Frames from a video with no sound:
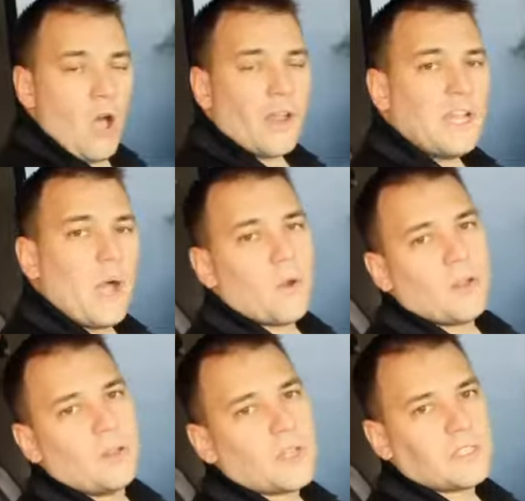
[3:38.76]
Okay, now we're
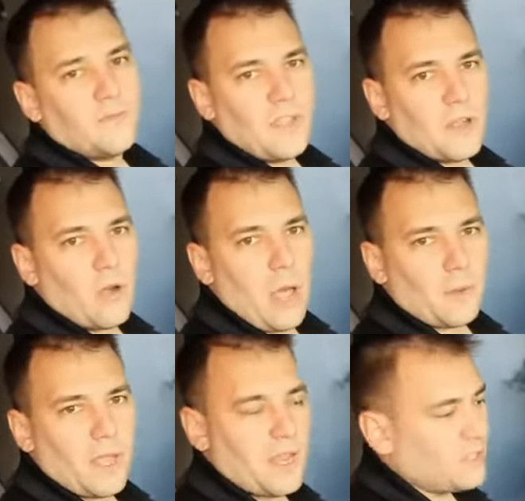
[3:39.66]
going to look at some vehicle
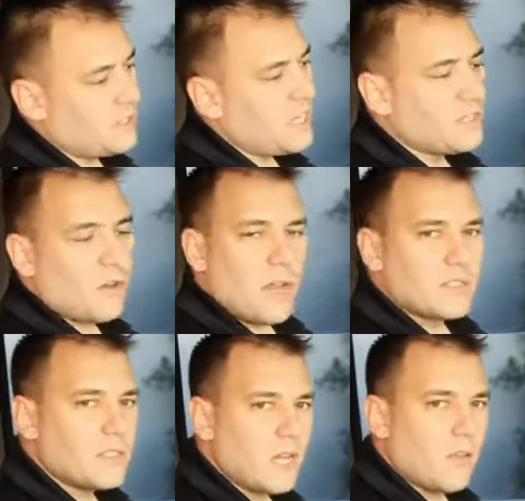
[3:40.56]
applications. These aren't
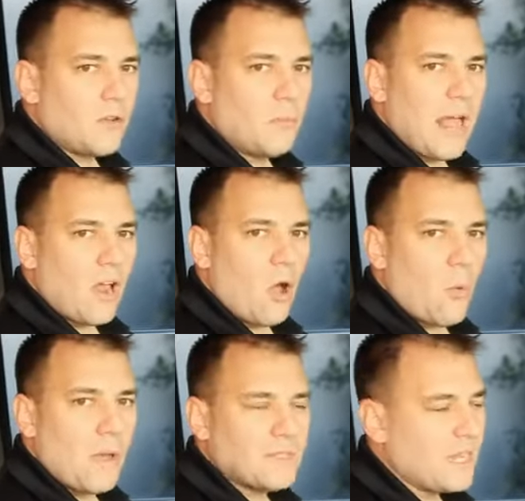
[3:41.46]
necessarily on the
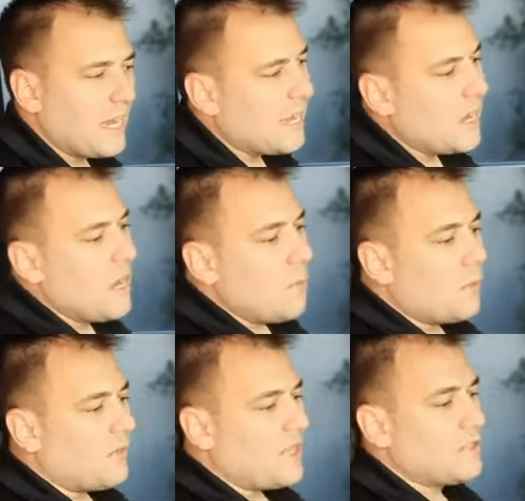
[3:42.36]
Blackhawk website,
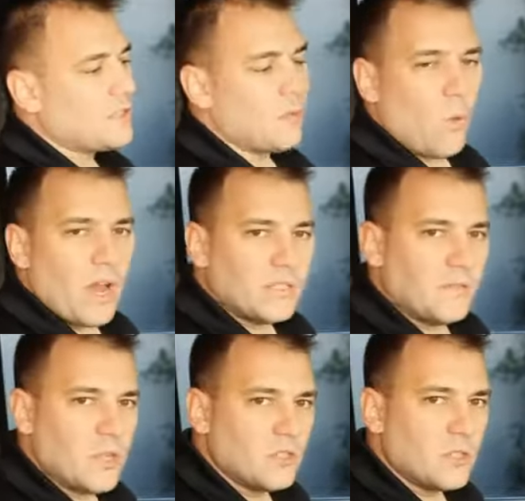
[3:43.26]
but these are some ways
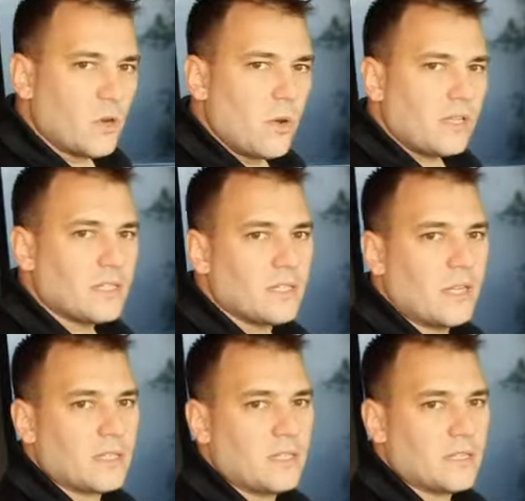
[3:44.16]
of using the quick
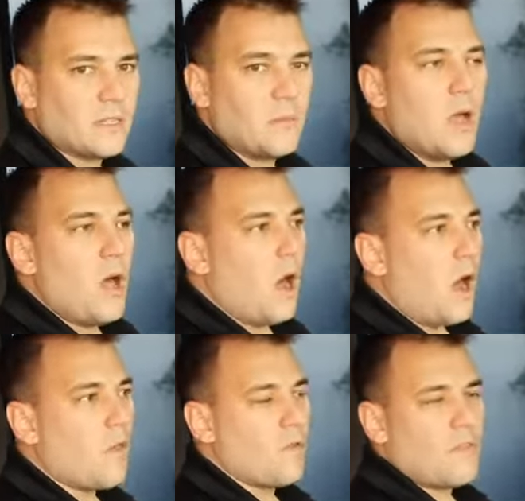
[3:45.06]
disconnect system
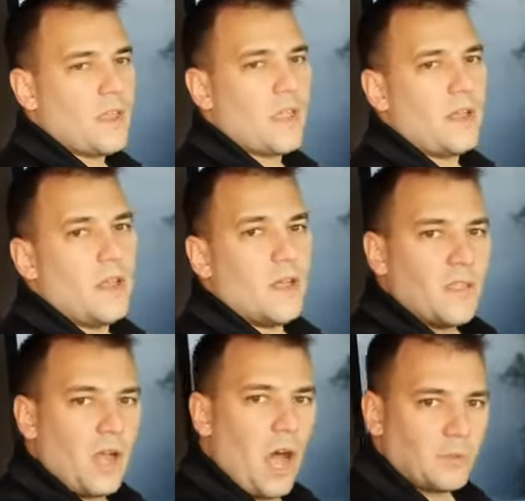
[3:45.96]
other than
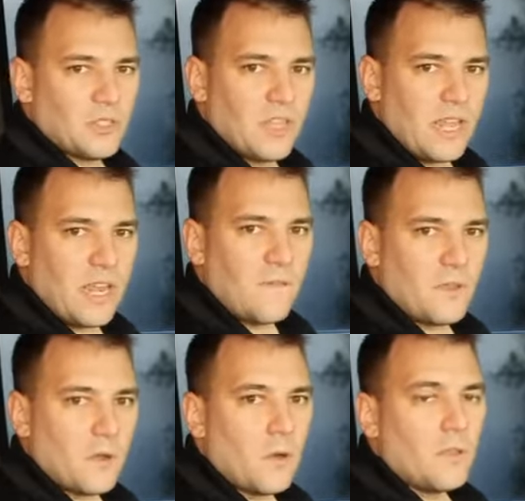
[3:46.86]
the options they give
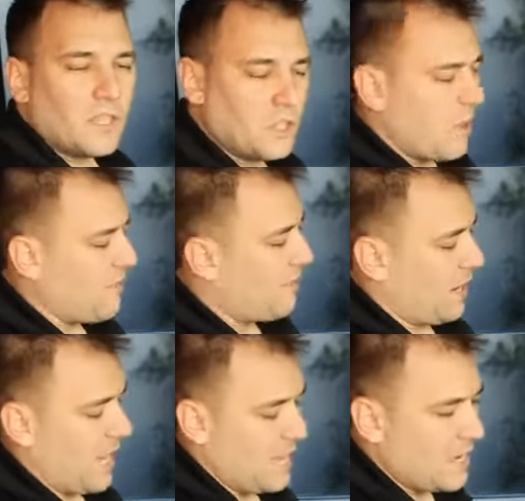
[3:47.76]
you that you may
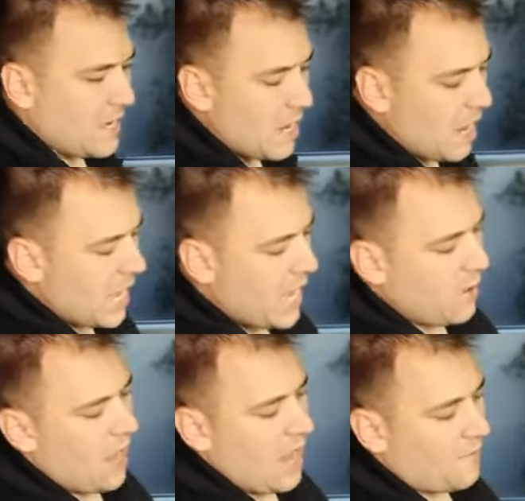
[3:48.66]
find handy.
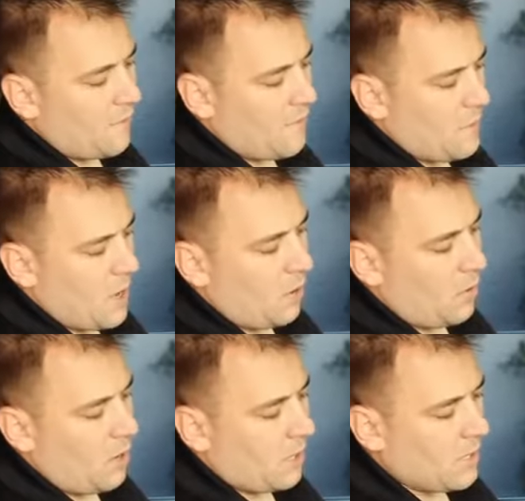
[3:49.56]
Here I have the
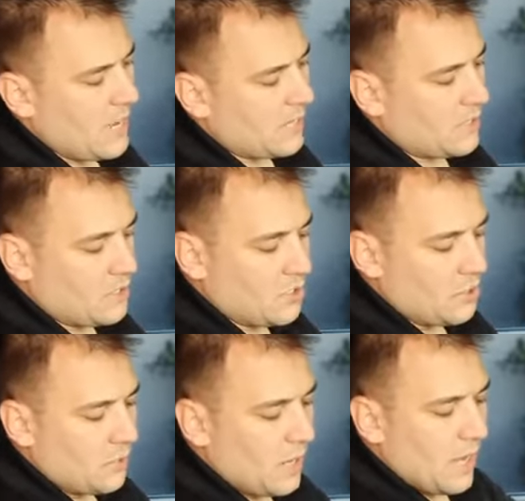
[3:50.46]
female connected
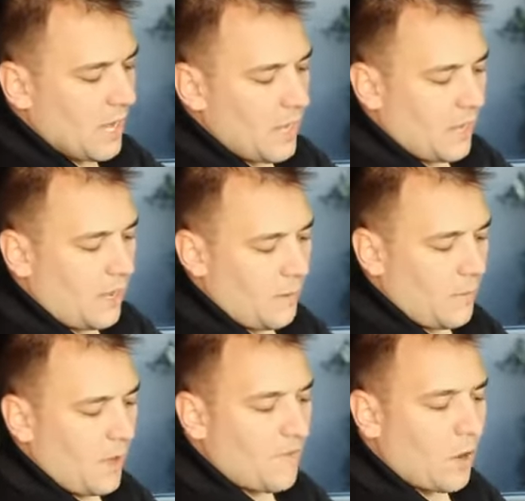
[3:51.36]
to
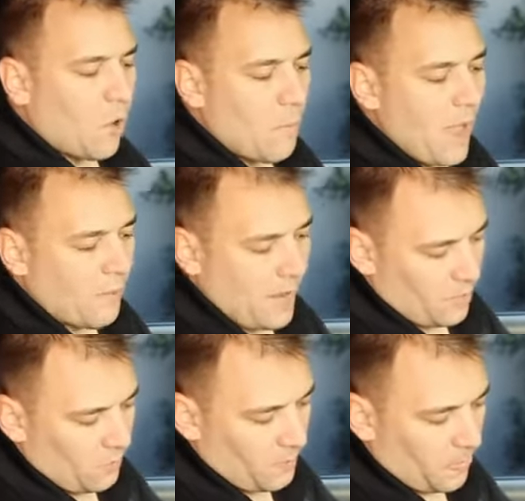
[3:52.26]
a Velcro back
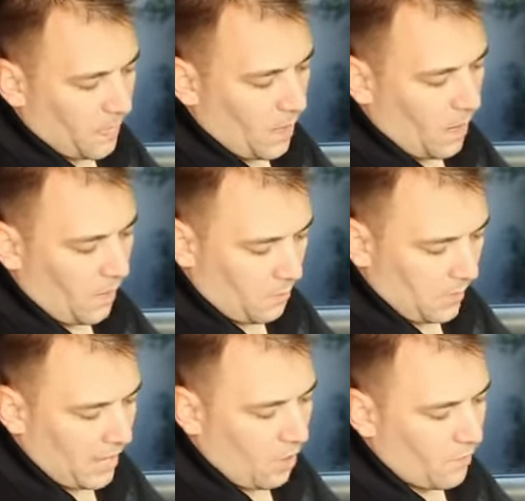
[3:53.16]
panel. The
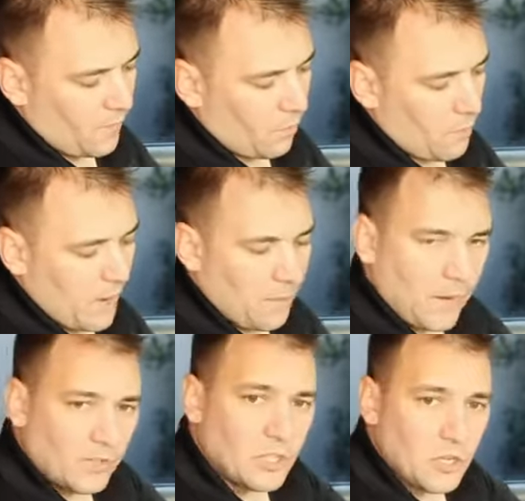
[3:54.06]
Blackhawk Velcro back
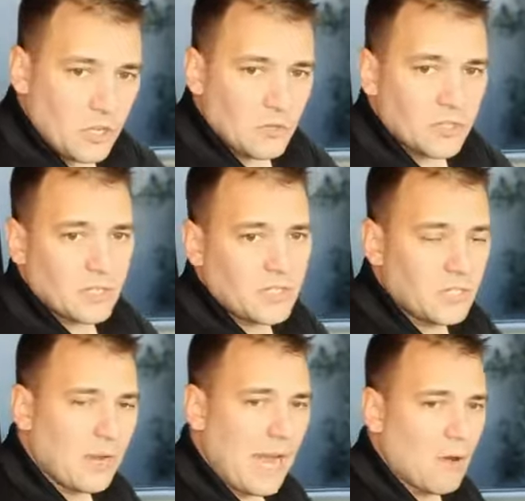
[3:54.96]
panel that you can use in
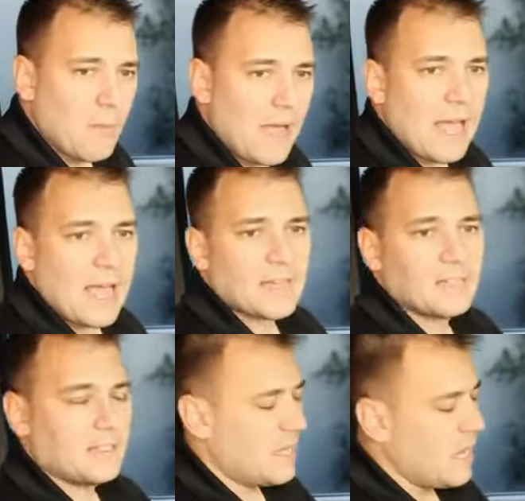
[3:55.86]
concealed carry
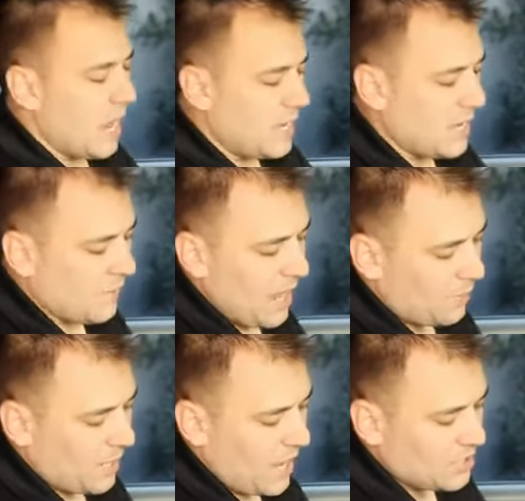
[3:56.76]
bags and different
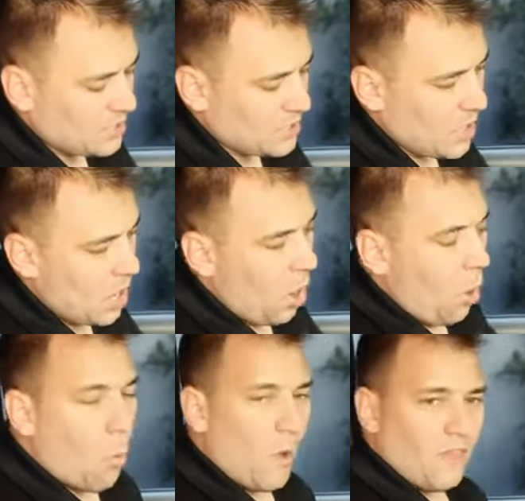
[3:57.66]
applications.
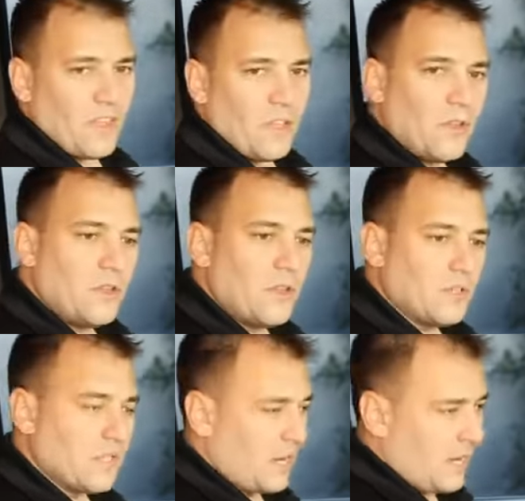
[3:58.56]
One thing you can
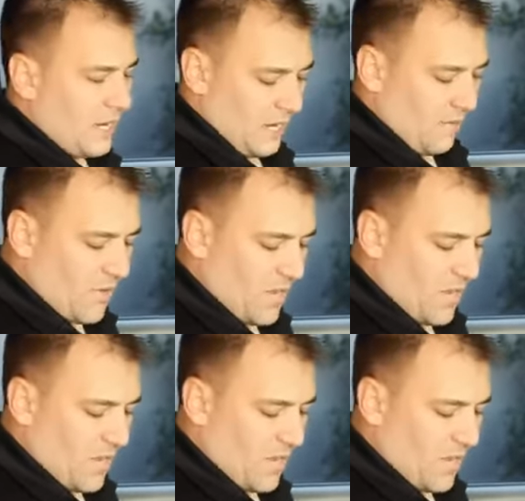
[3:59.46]
do is, again, in a